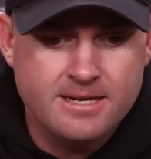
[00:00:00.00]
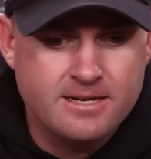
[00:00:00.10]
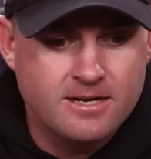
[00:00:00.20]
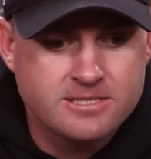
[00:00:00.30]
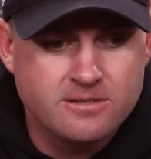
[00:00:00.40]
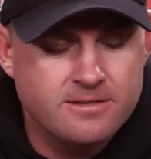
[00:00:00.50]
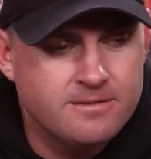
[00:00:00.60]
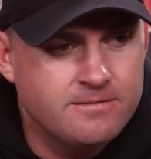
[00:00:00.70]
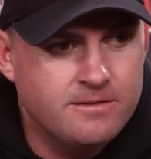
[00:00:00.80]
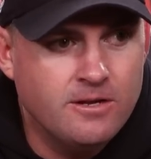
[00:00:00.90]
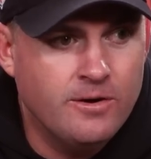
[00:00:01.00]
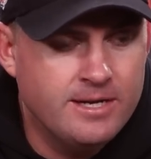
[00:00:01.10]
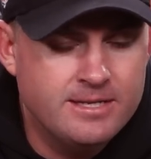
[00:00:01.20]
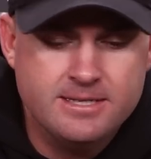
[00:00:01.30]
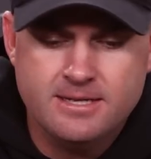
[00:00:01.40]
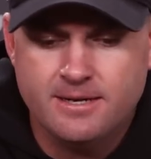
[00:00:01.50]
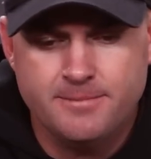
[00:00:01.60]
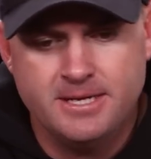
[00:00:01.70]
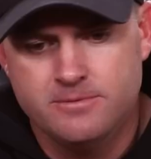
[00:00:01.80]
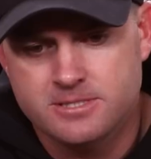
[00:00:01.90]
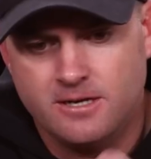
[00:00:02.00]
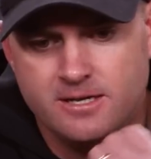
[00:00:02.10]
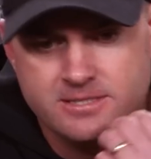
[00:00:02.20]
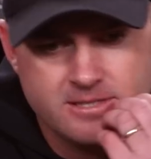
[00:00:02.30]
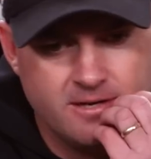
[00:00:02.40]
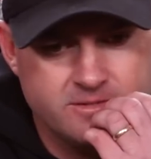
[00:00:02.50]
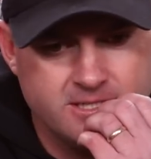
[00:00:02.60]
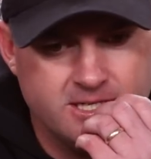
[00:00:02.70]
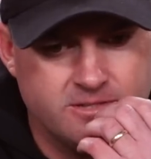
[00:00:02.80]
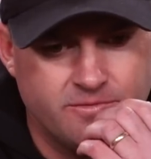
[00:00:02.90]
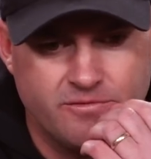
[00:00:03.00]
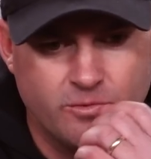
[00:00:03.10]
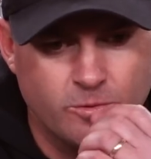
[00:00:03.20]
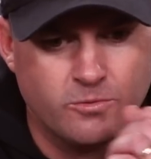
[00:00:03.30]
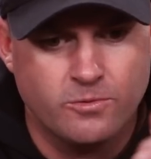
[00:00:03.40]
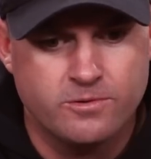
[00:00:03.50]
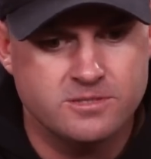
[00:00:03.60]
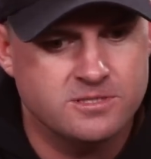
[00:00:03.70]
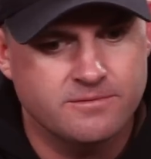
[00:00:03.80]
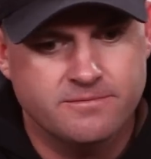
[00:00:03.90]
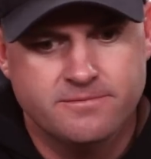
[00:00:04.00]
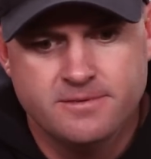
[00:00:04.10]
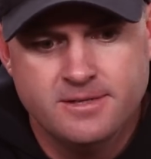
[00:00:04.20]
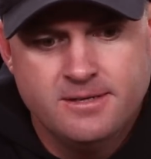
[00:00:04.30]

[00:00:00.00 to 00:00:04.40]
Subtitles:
Yeah, it caused it did. It was a constant conversation for 4 quarters of